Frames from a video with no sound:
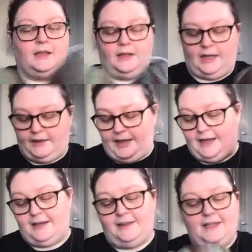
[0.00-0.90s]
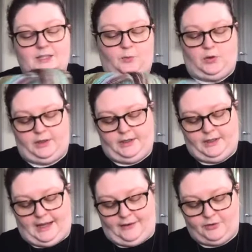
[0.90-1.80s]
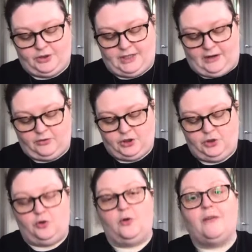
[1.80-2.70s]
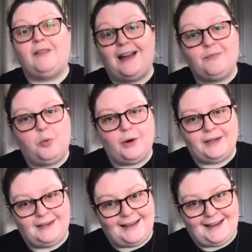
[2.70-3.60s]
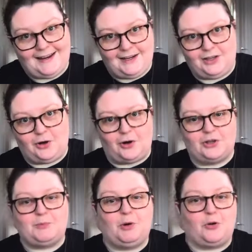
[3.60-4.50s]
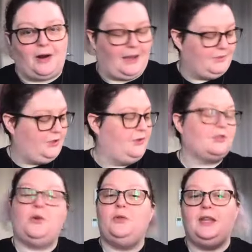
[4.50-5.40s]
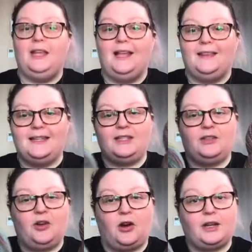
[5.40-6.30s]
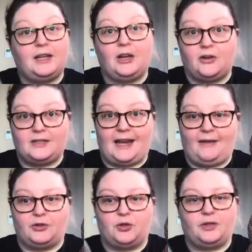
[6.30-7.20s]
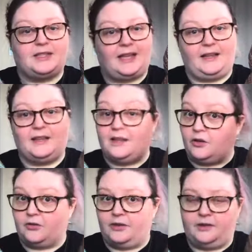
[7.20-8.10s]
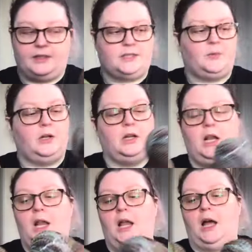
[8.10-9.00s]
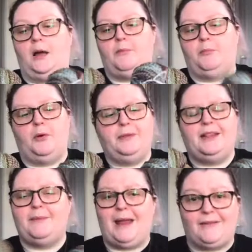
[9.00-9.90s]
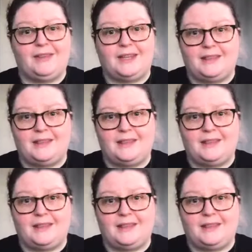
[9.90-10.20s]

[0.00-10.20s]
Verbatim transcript: and then this one averaged out to 5.9 yards per gram. So there's only, this yarn in here is average, only slightly thicker than this one. Um, both of them have thick